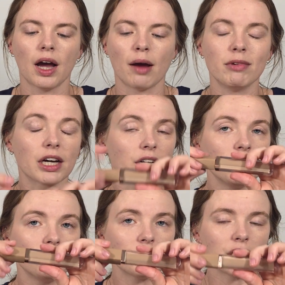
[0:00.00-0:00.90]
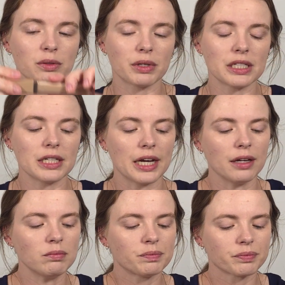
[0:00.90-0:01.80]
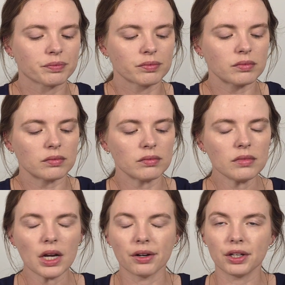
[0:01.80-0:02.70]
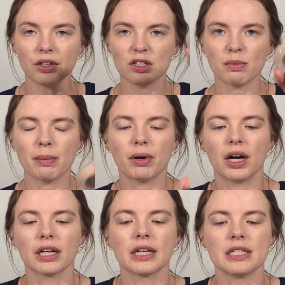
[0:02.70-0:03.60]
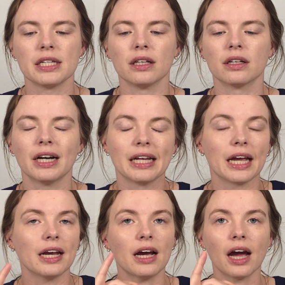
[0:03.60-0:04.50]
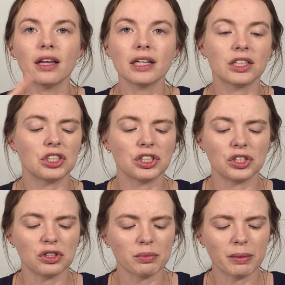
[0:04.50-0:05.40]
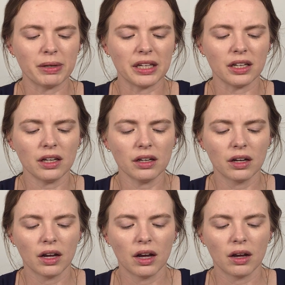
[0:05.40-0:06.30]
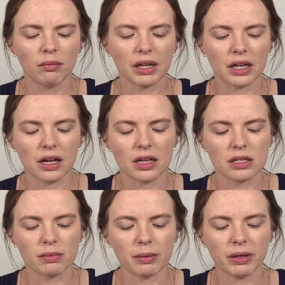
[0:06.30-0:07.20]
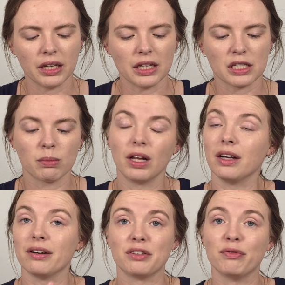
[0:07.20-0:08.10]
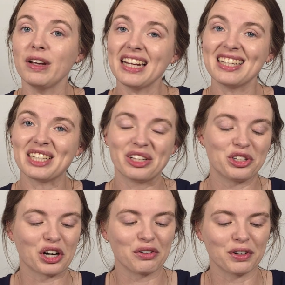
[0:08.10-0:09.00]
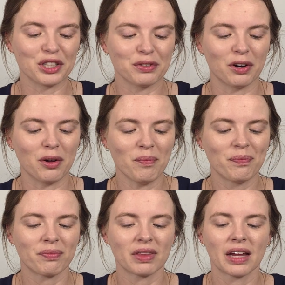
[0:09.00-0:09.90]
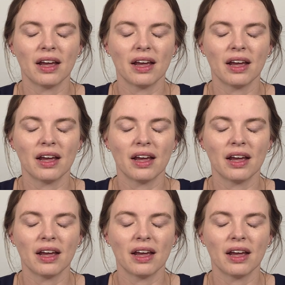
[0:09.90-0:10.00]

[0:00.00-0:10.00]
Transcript: I'm not going to use this one today. I'm going to use my potted concealer, and again, I like to just use my pinky because my pinky is small enough to fit into the jar, first of all.